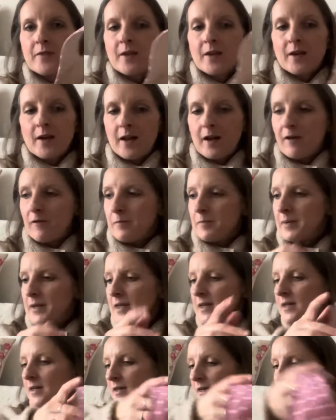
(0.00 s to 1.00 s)
And I've
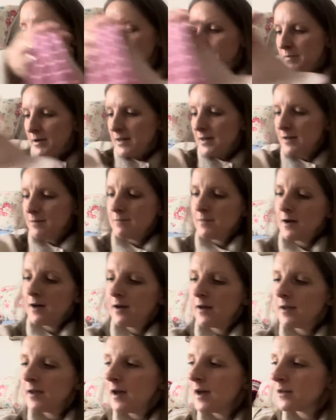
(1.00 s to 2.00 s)
been keeping
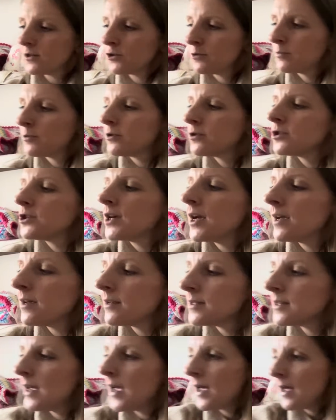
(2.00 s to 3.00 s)
my actual
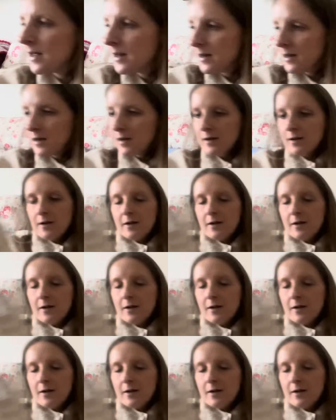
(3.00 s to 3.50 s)
project in